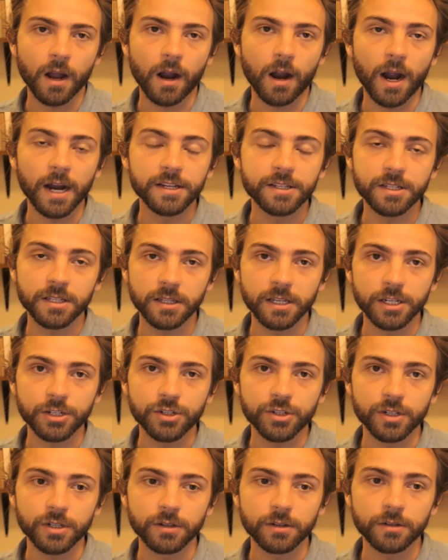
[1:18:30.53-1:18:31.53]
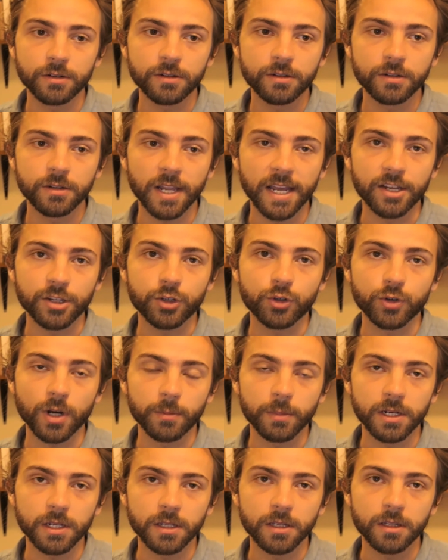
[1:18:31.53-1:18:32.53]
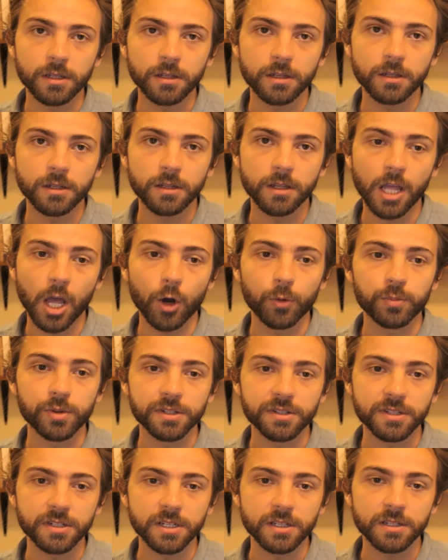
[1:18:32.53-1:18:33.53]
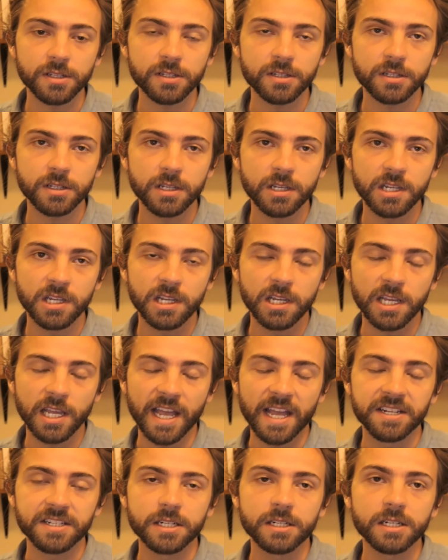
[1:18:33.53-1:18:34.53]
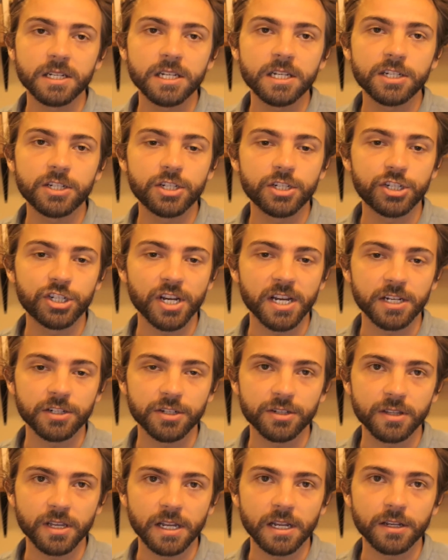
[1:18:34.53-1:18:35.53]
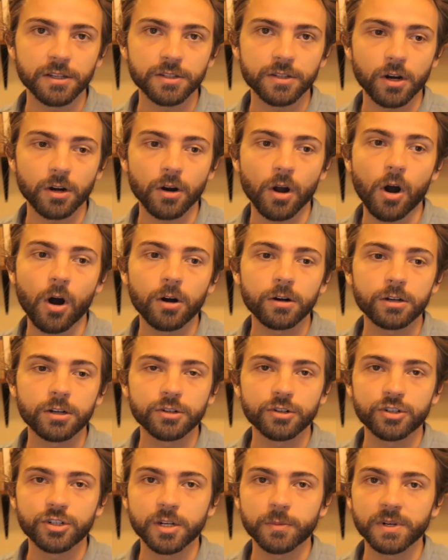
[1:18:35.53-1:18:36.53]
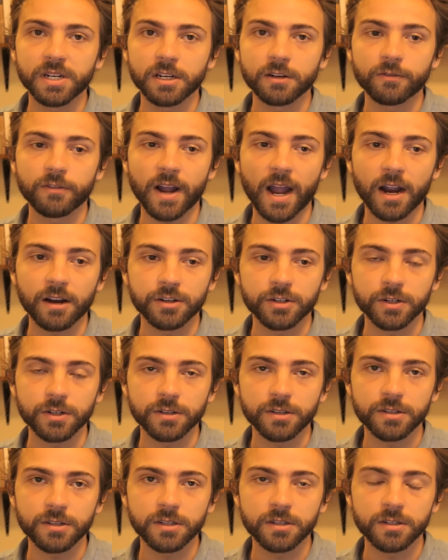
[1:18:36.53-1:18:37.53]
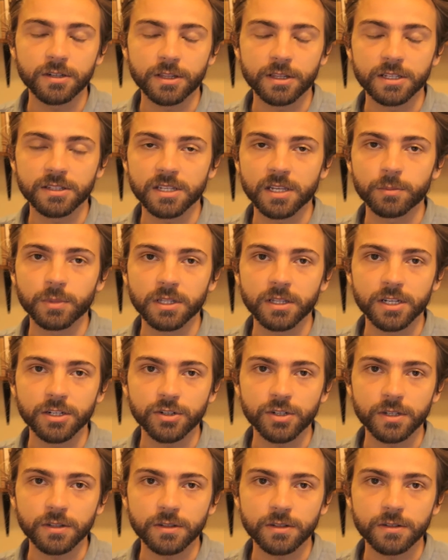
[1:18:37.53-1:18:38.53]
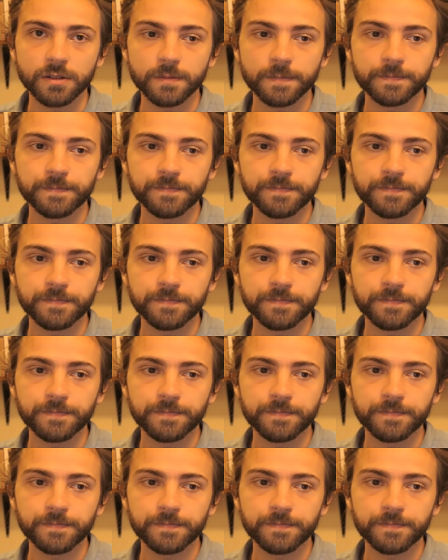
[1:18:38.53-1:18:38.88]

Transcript: Isolation, extremity, helplessness, and a need to change things are all contributing factors to these immolations.